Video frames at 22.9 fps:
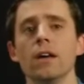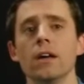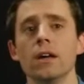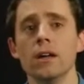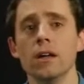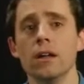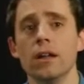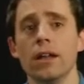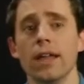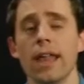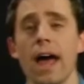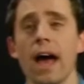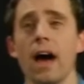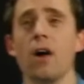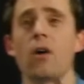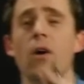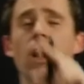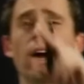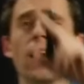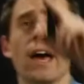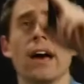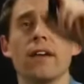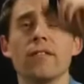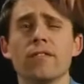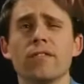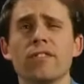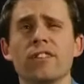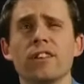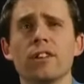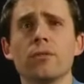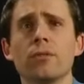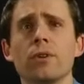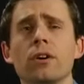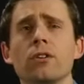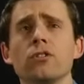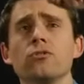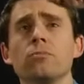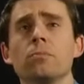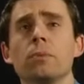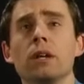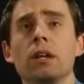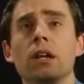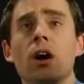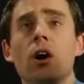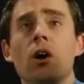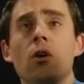Now I have zeros
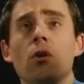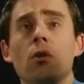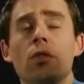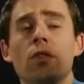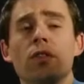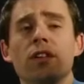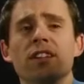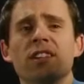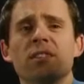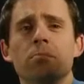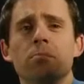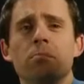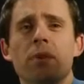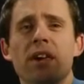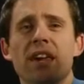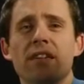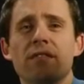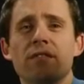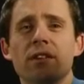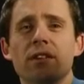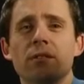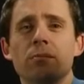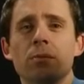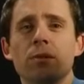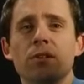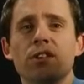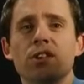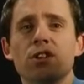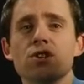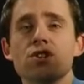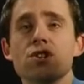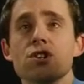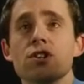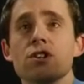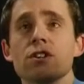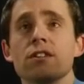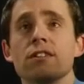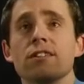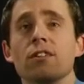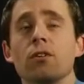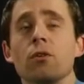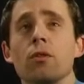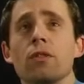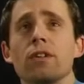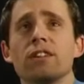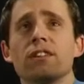below this pivot position,
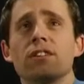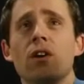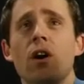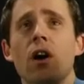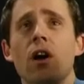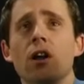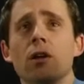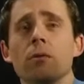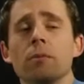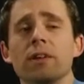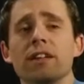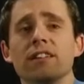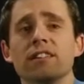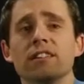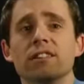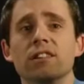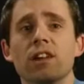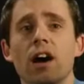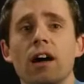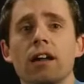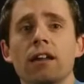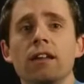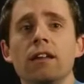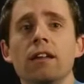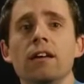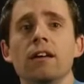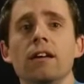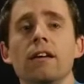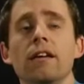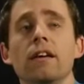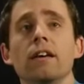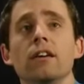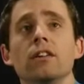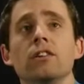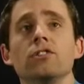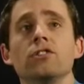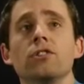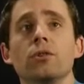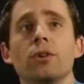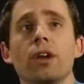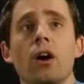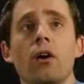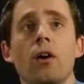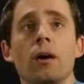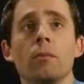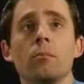so this column is done. So
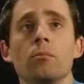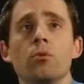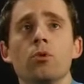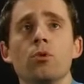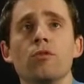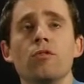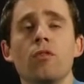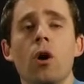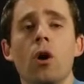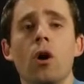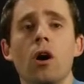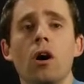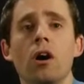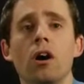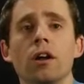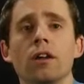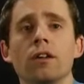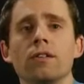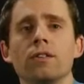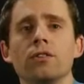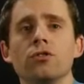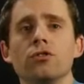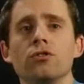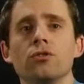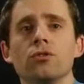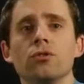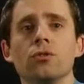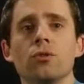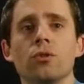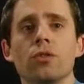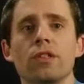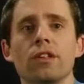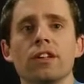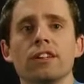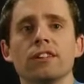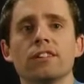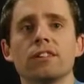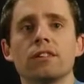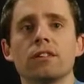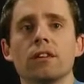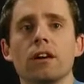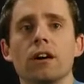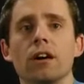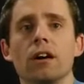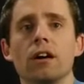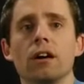now I move on to this
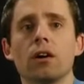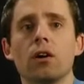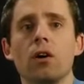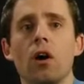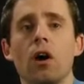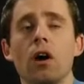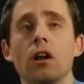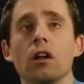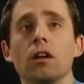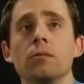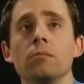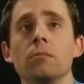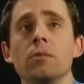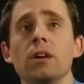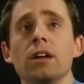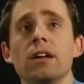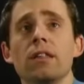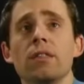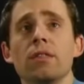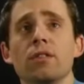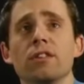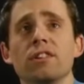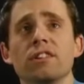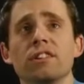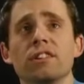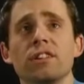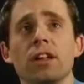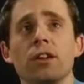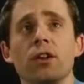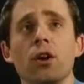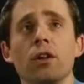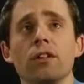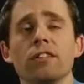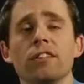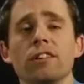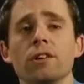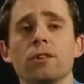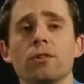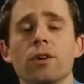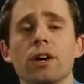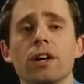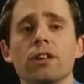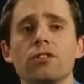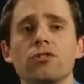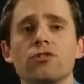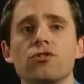uh, column. This is a non-zero
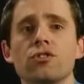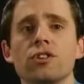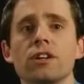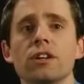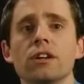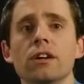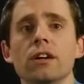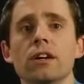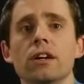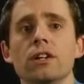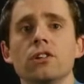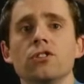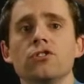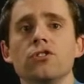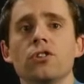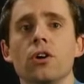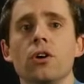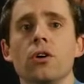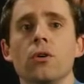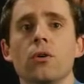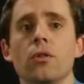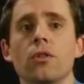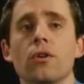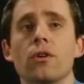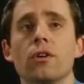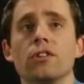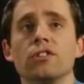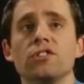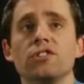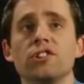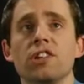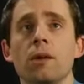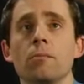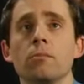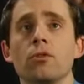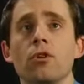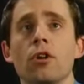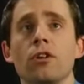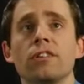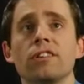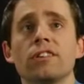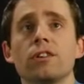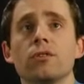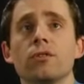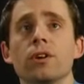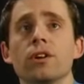entry. So there are some
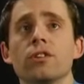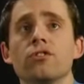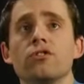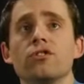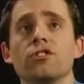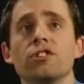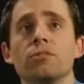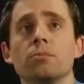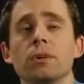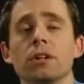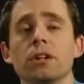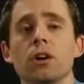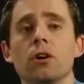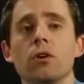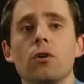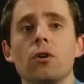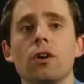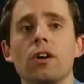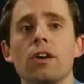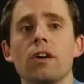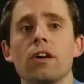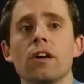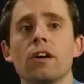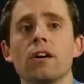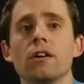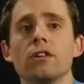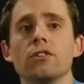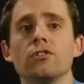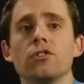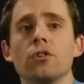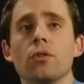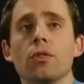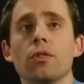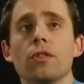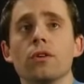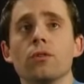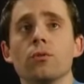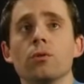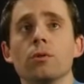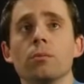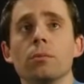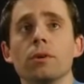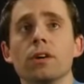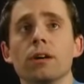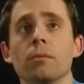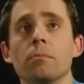non-zero entries below here. So there
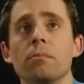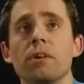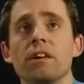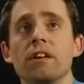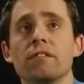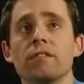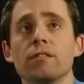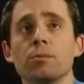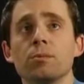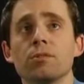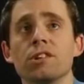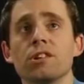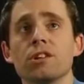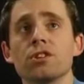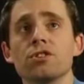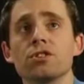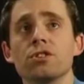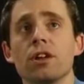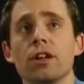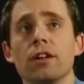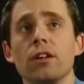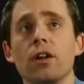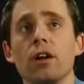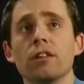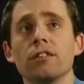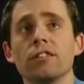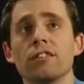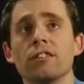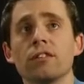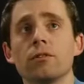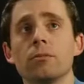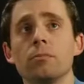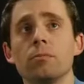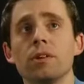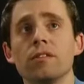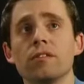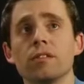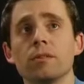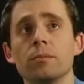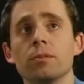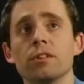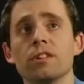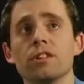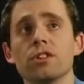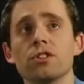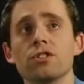will be a pivot position, a non-zero pivot
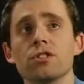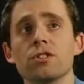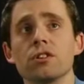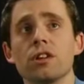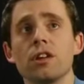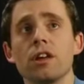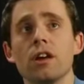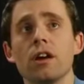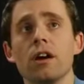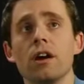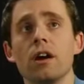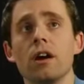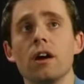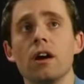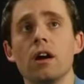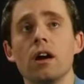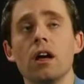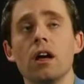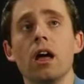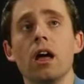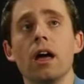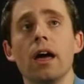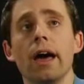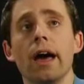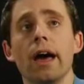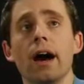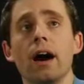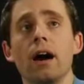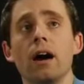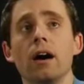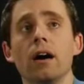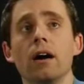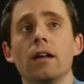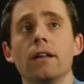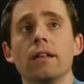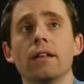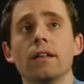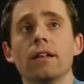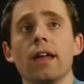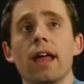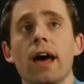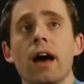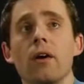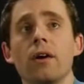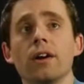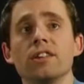position here. And
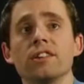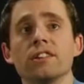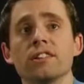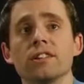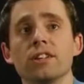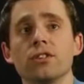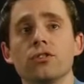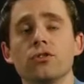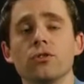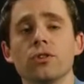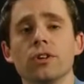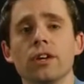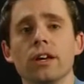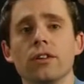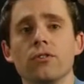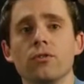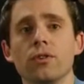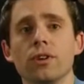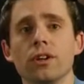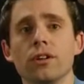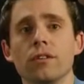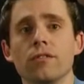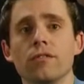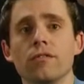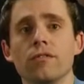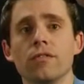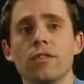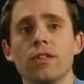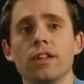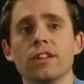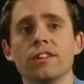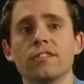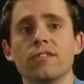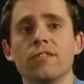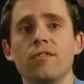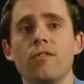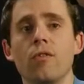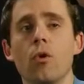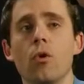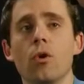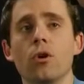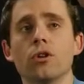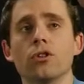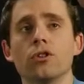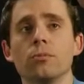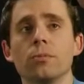now I just need to get rid of this
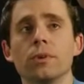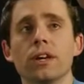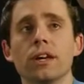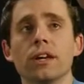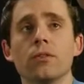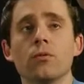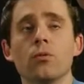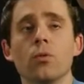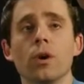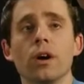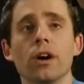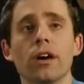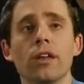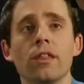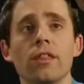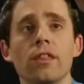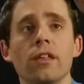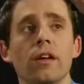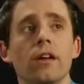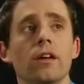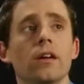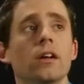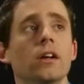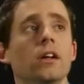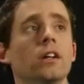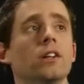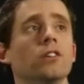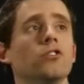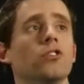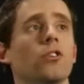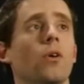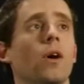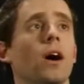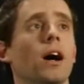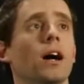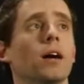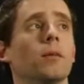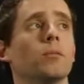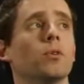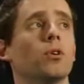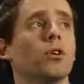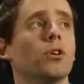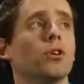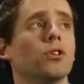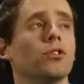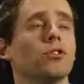4 to begin with. So I'm
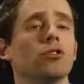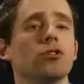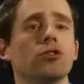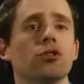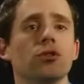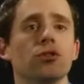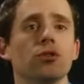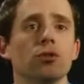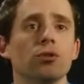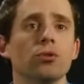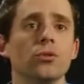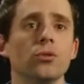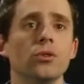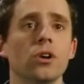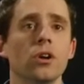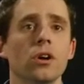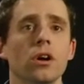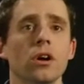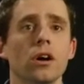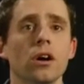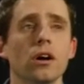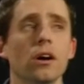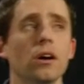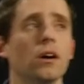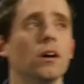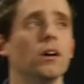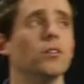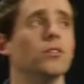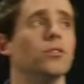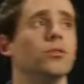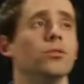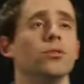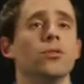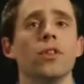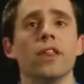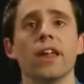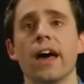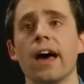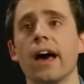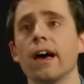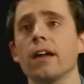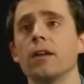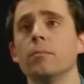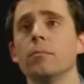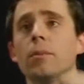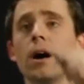going to uh, do
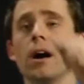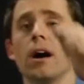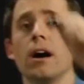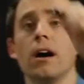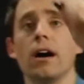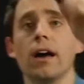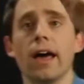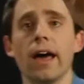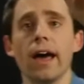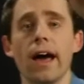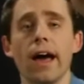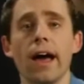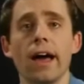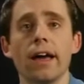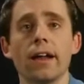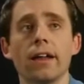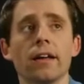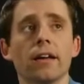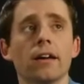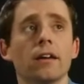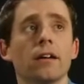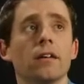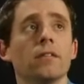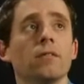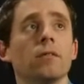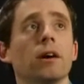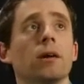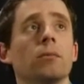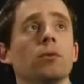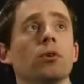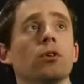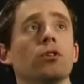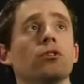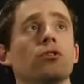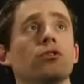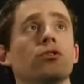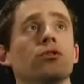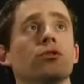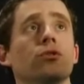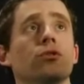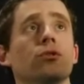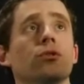that by adding, I'm going to,